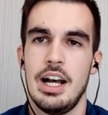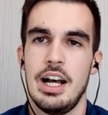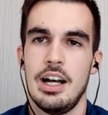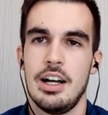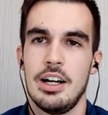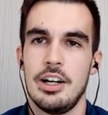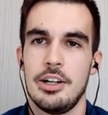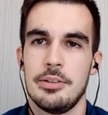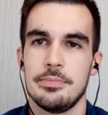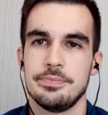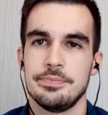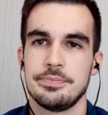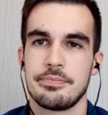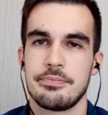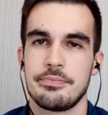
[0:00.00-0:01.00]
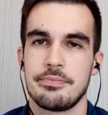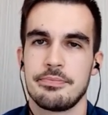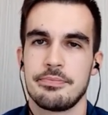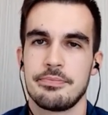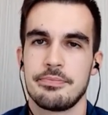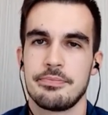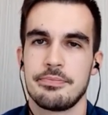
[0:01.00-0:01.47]

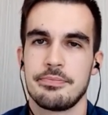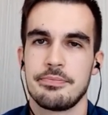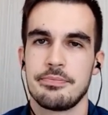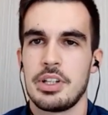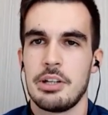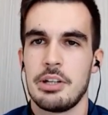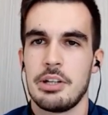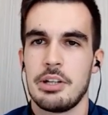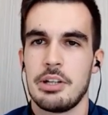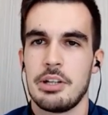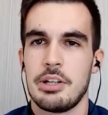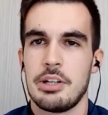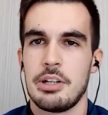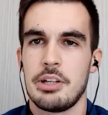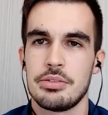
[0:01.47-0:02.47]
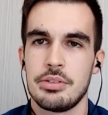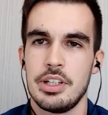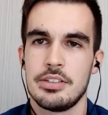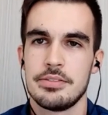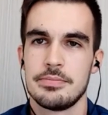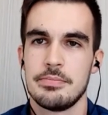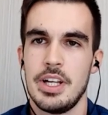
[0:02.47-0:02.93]
I got really passionate into
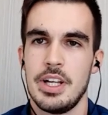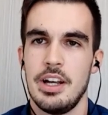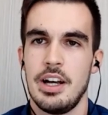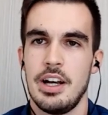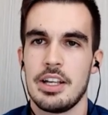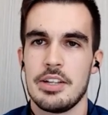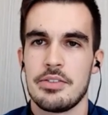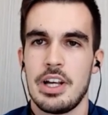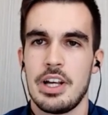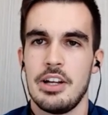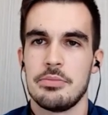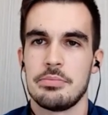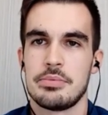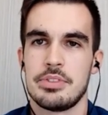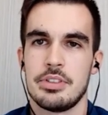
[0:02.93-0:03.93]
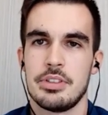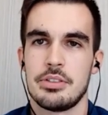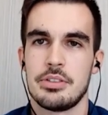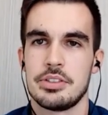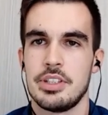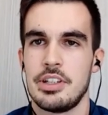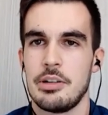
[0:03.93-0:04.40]
it. I even helped
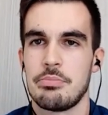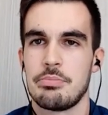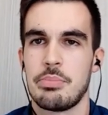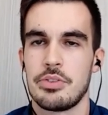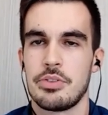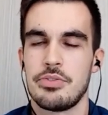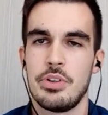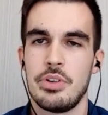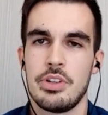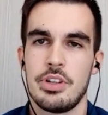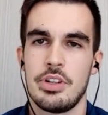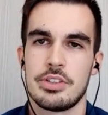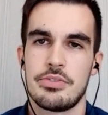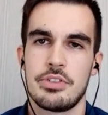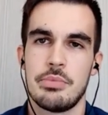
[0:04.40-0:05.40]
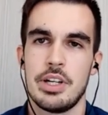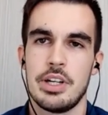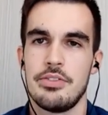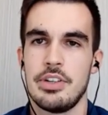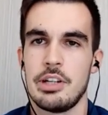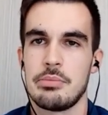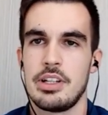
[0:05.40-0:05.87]
to set up portfolios for my
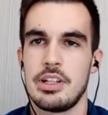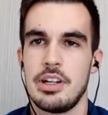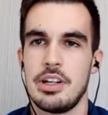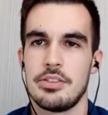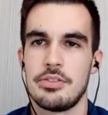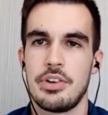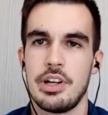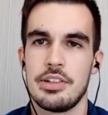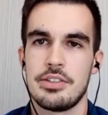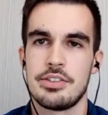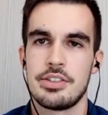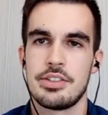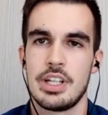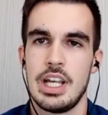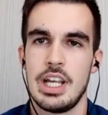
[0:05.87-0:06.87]
family and friends.